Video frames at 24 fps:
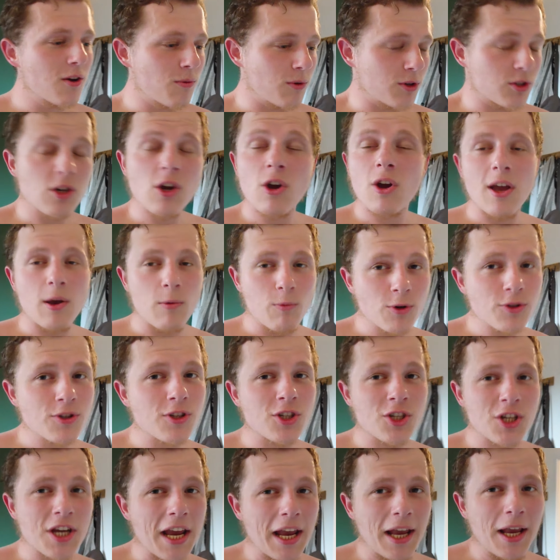which it
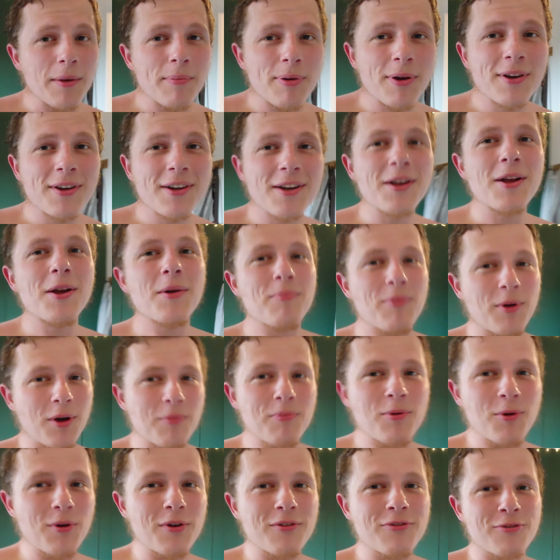wasn't cheap, but I
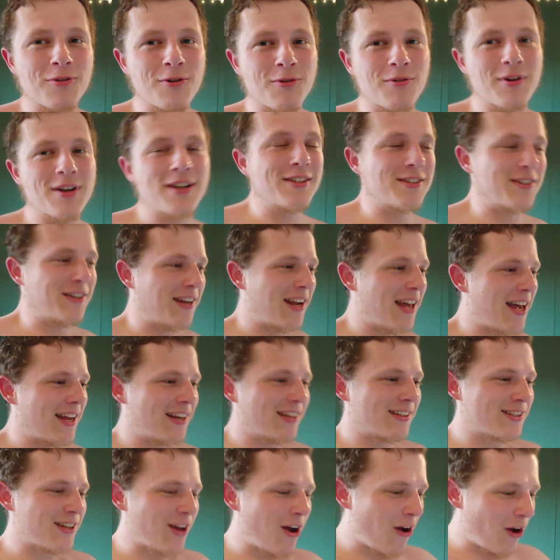bought it for a reason,
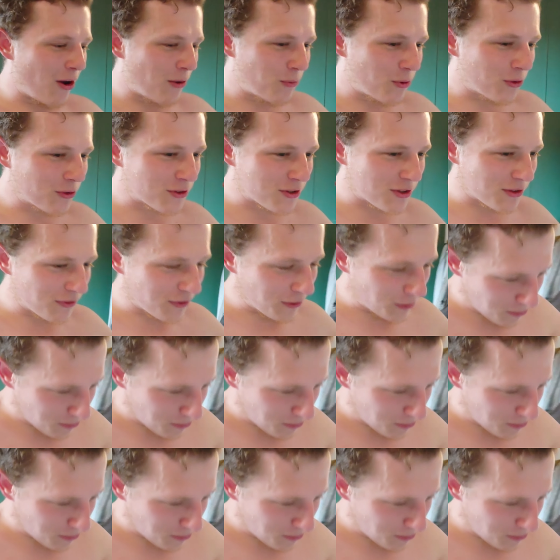and I want to